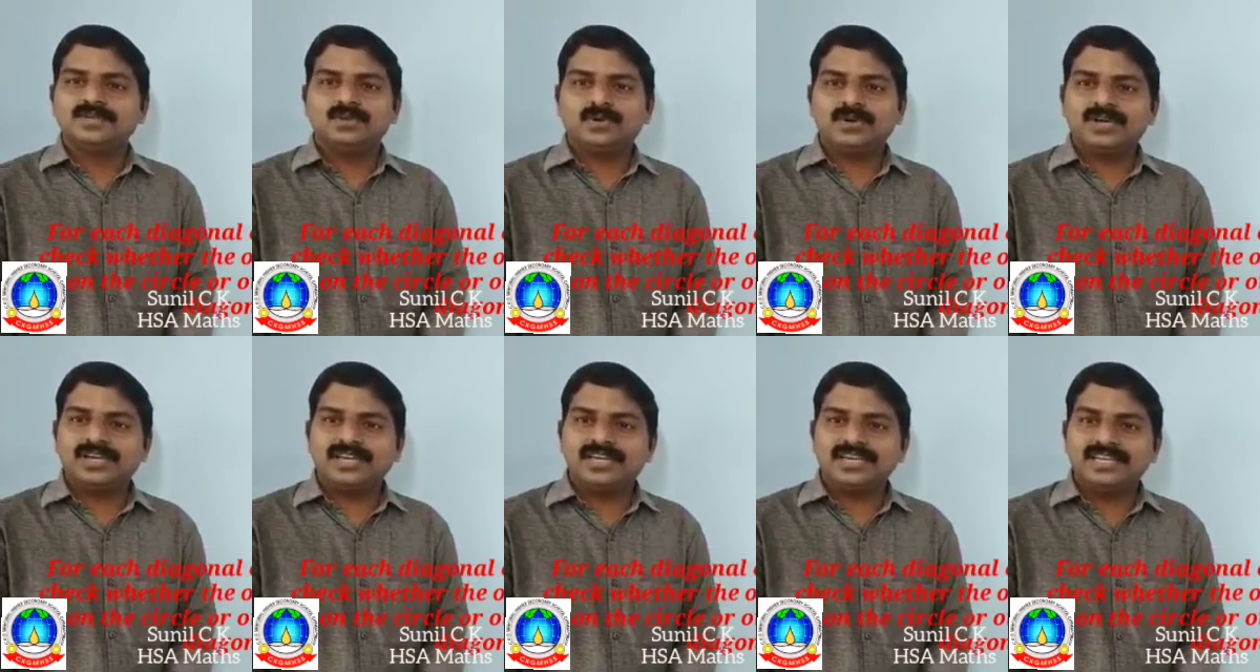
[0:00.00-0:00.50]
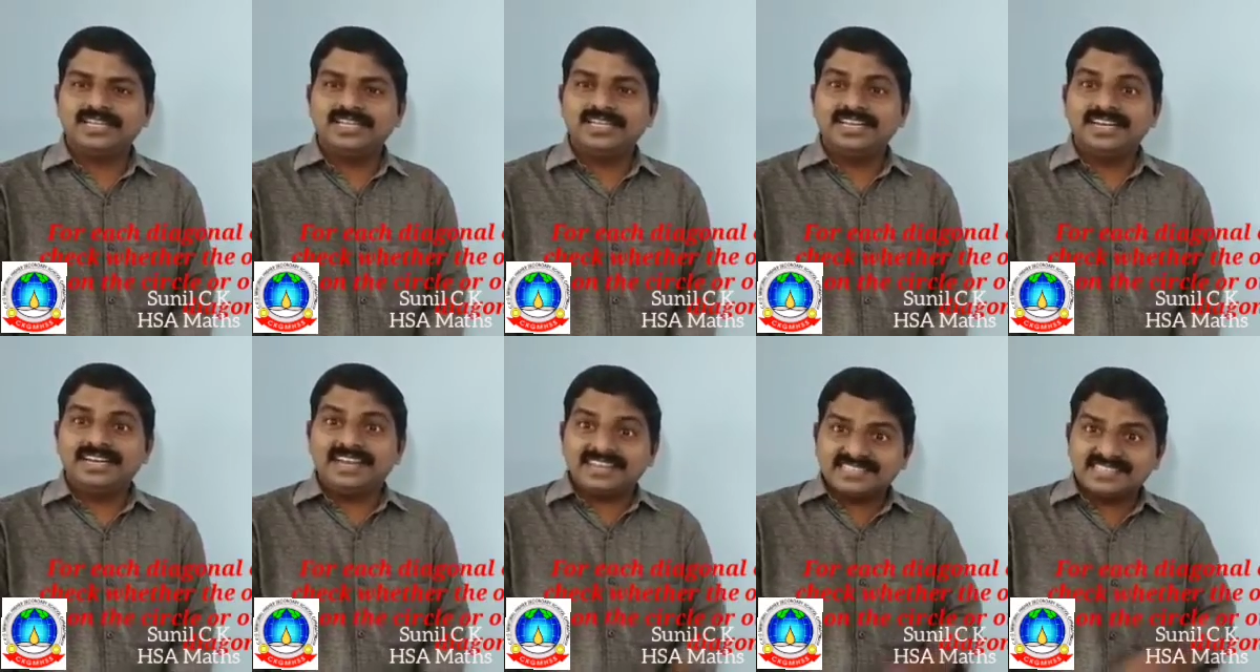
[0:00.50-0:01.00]

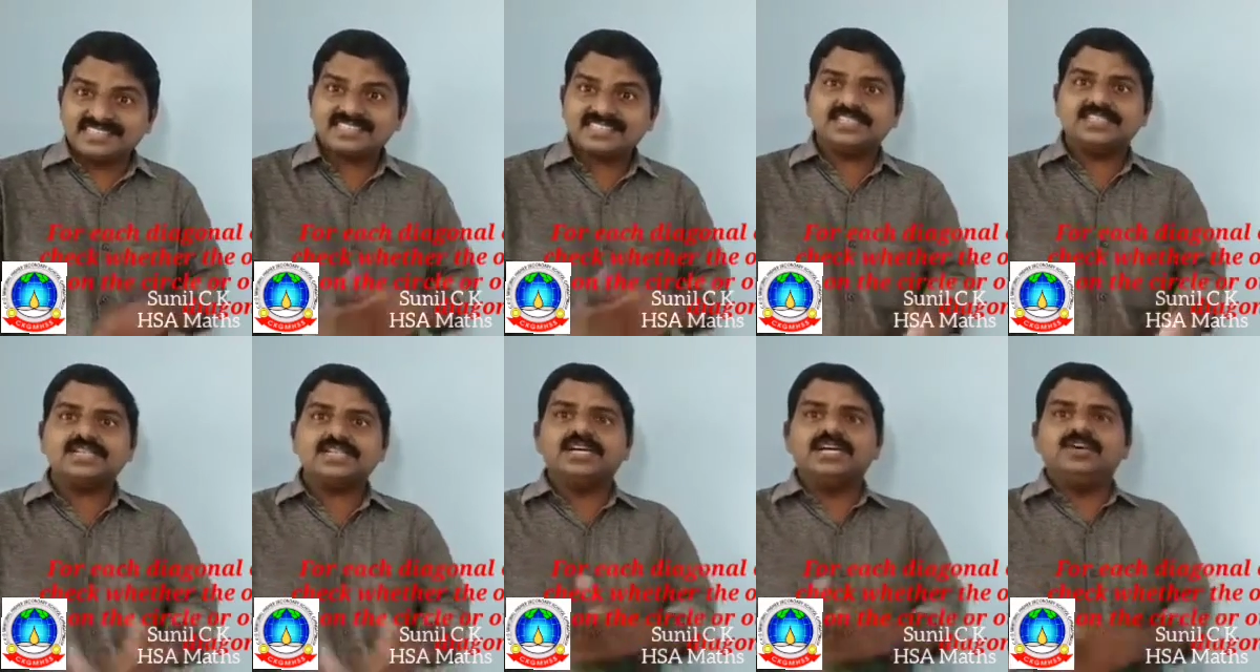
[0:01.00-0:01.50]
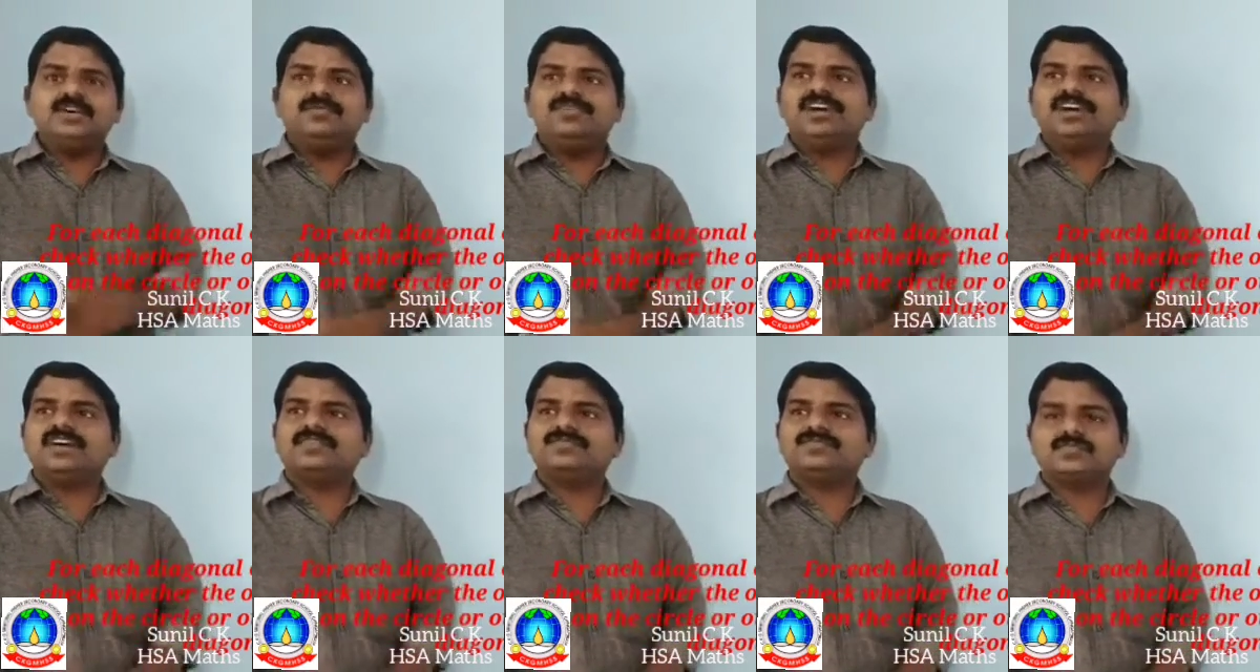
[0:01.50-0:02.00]
Okay, next
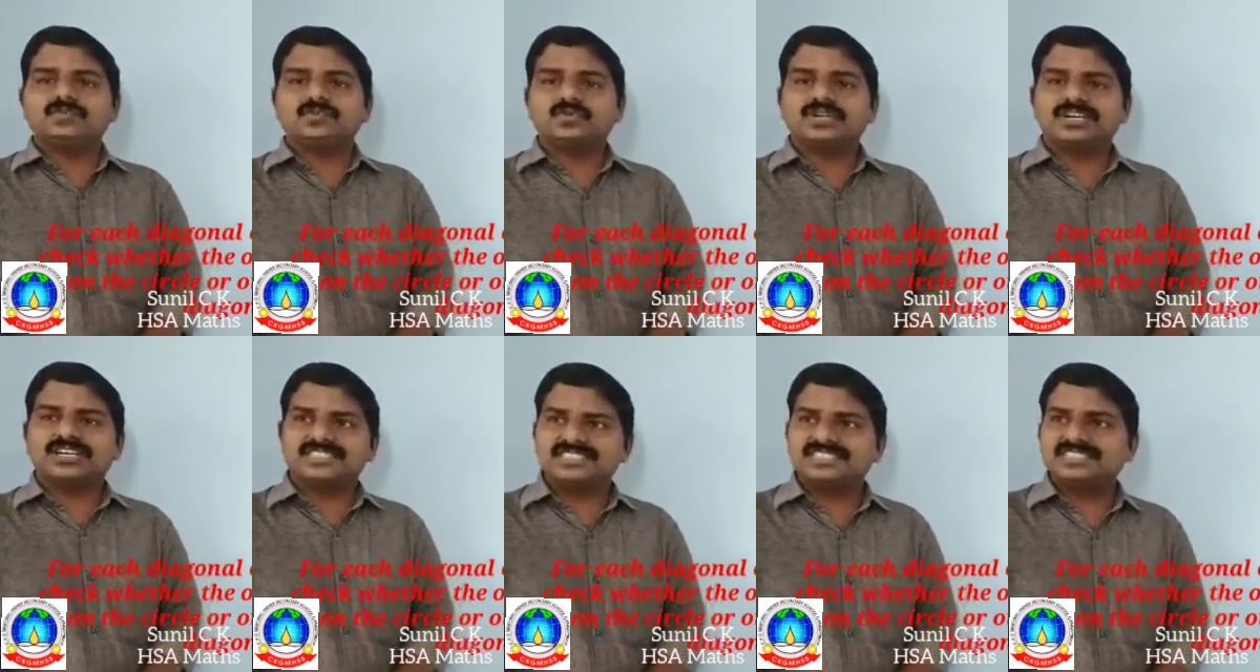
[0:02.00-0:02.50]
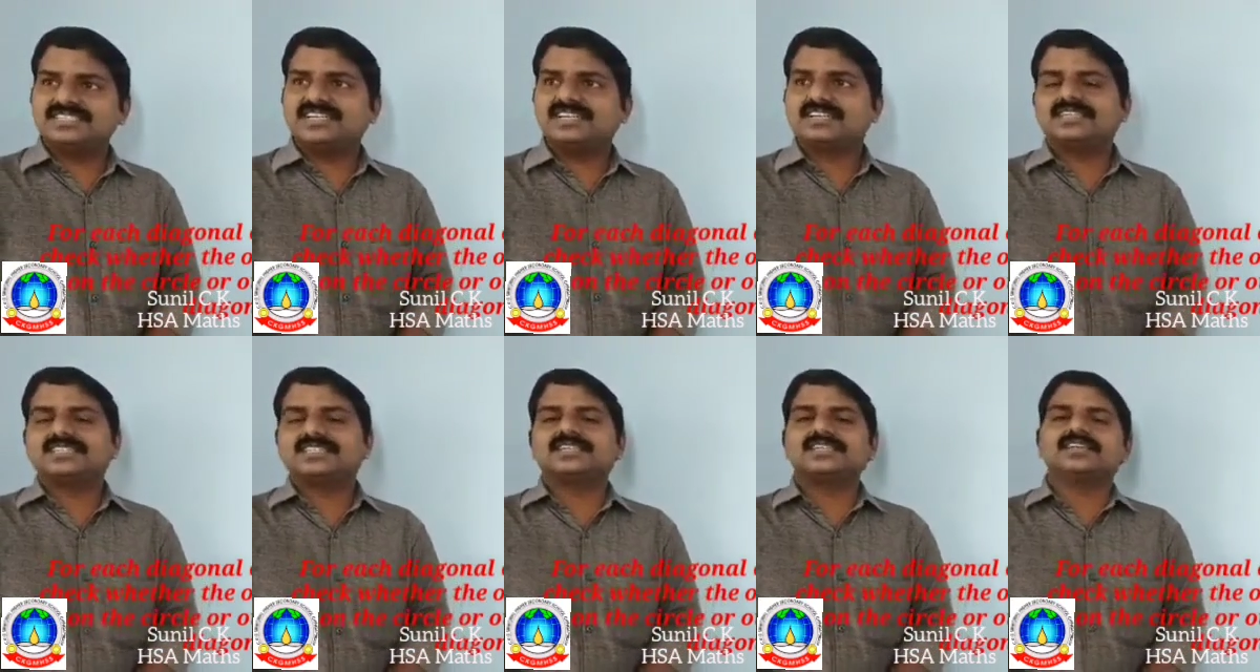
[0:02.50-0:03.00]
we have to
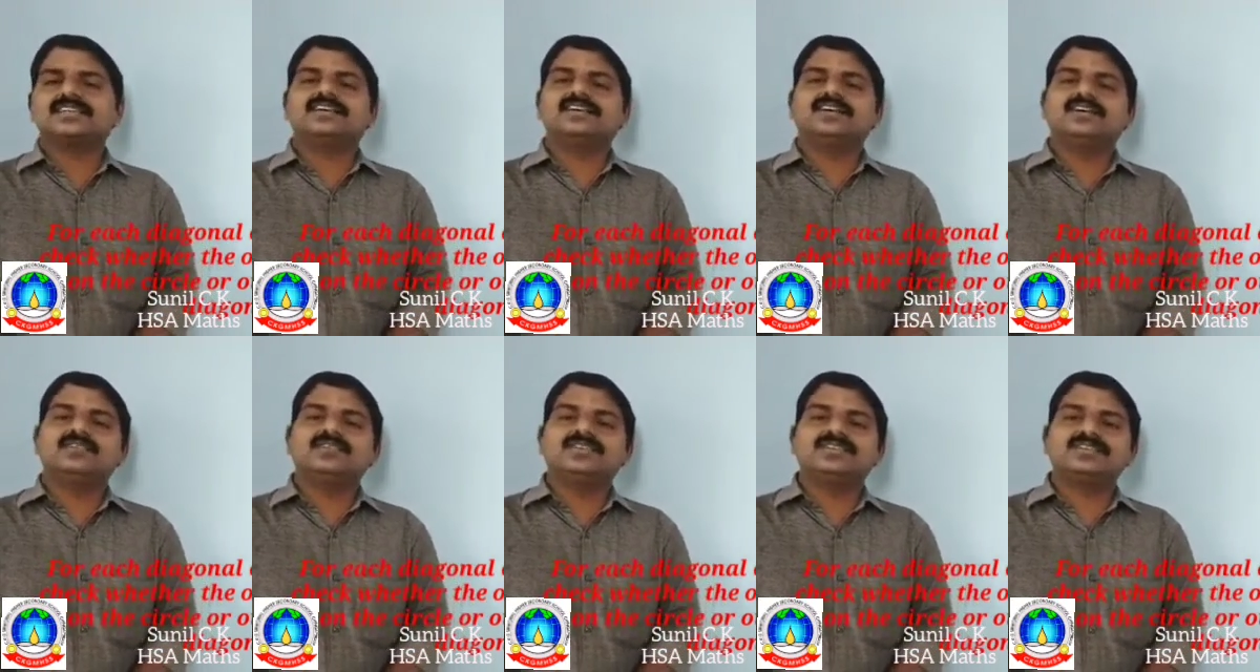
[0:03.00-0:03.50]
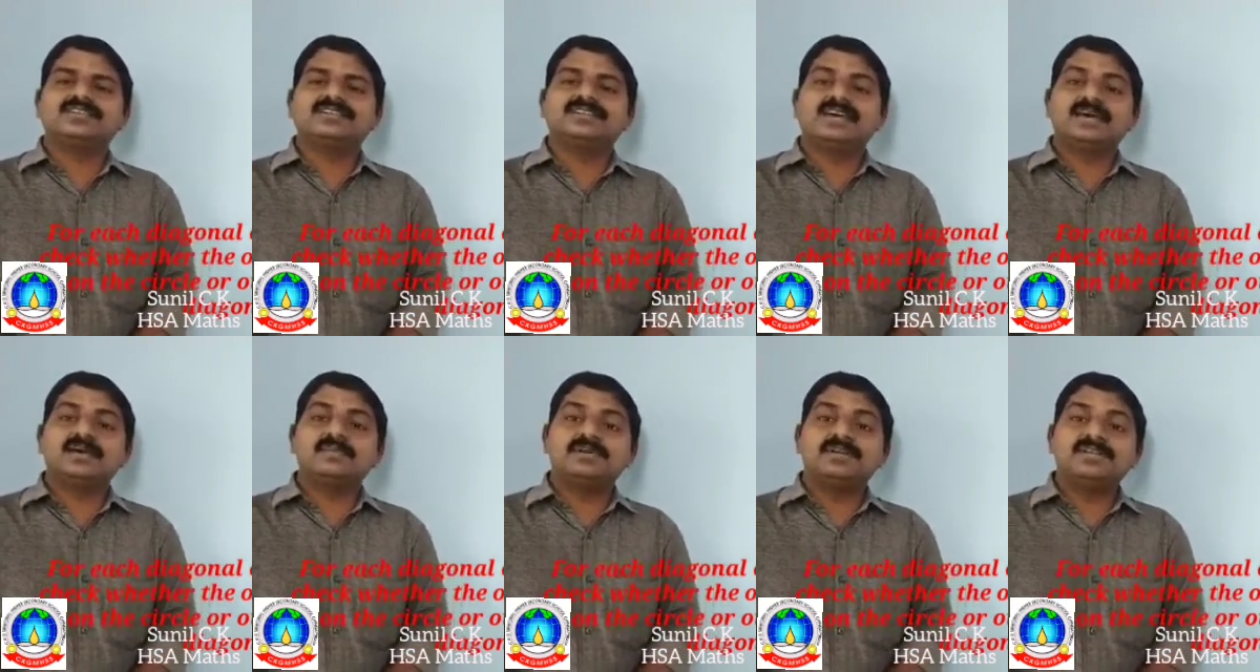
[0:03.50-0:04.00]
consider the circle with the
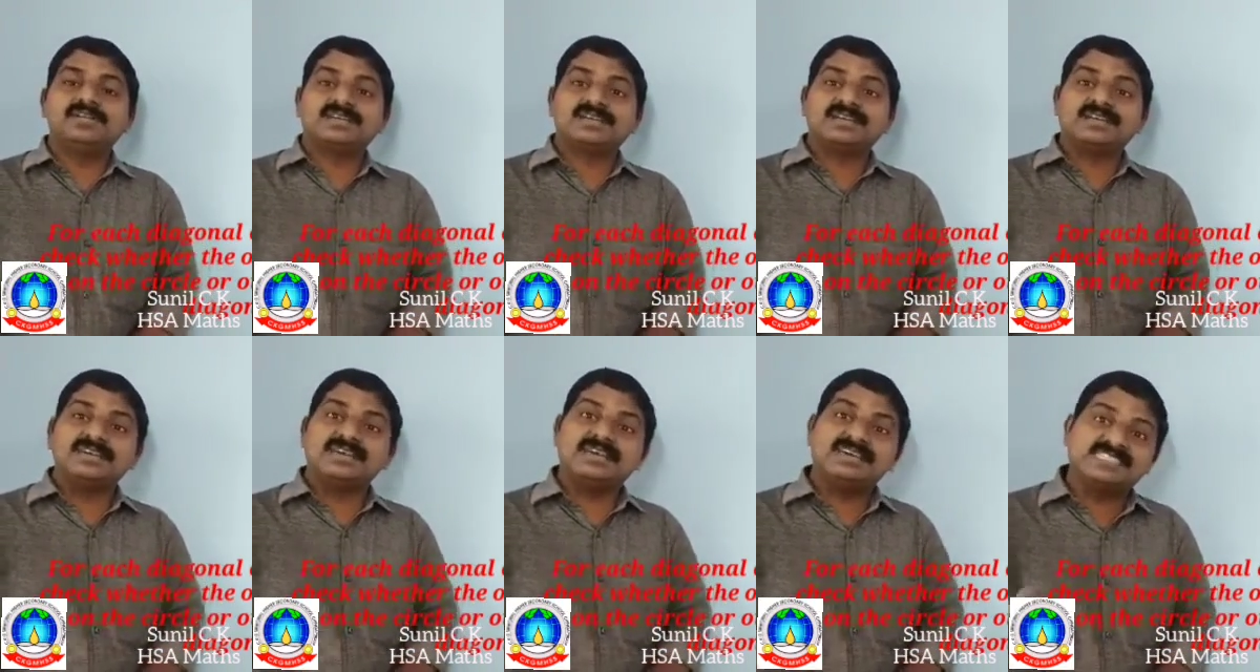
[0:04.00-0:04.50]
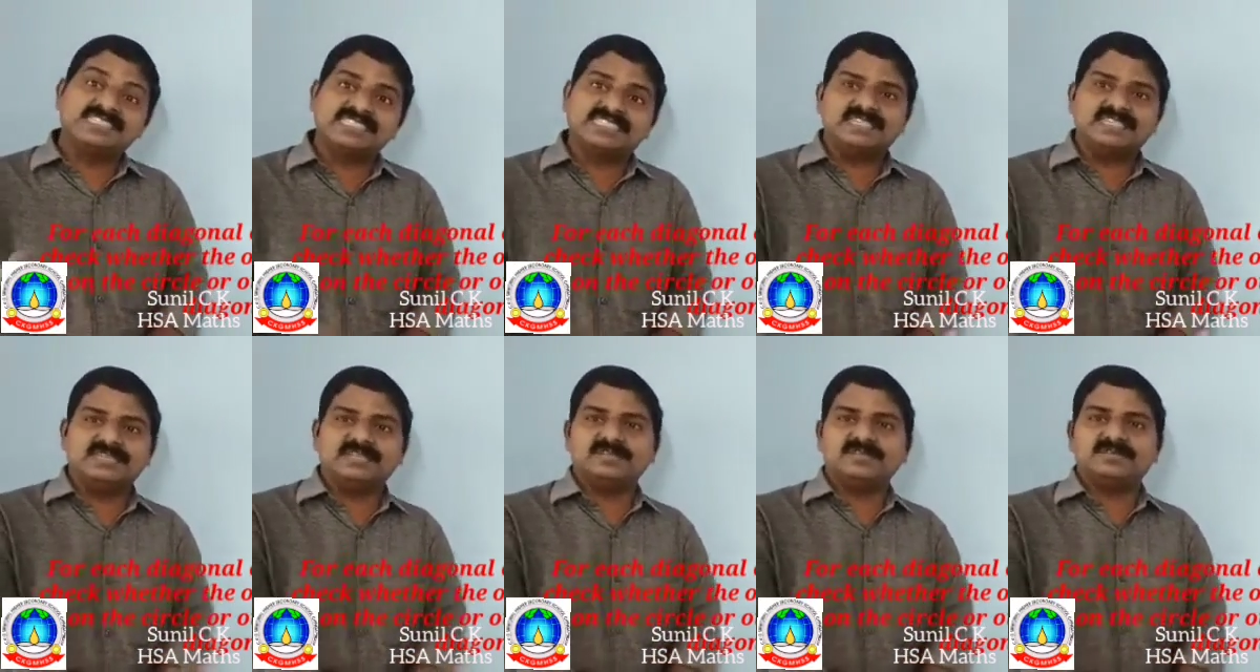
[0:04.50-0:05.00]
diameter
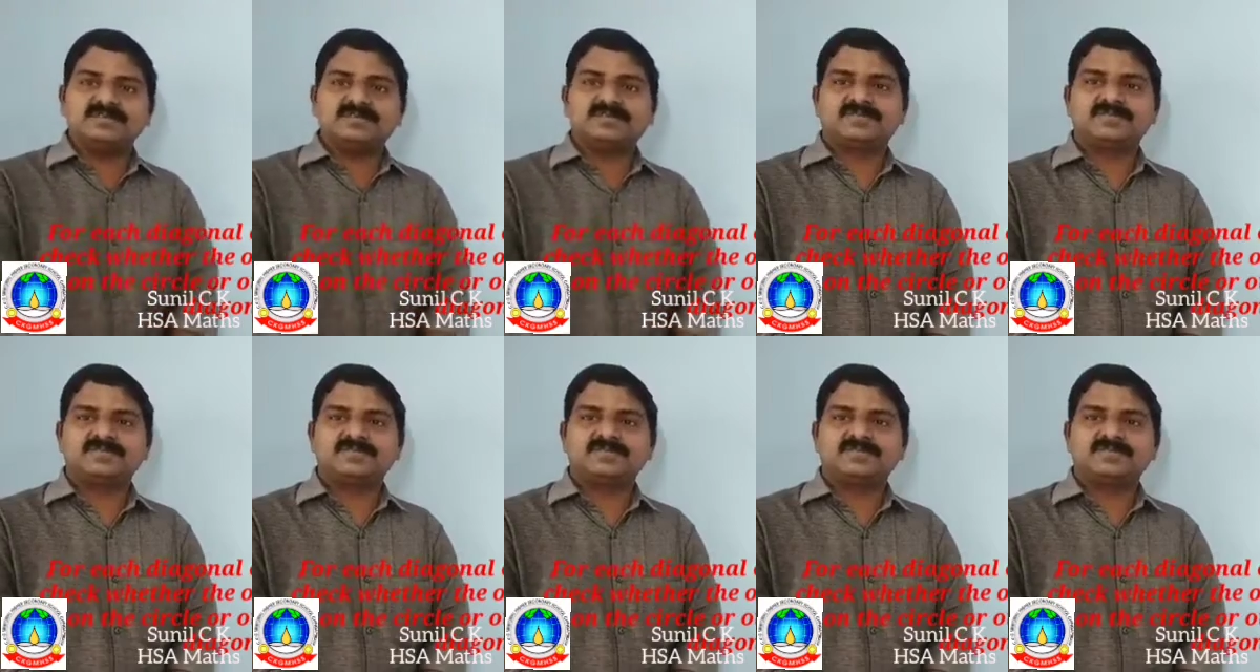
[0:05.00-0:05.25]
AC.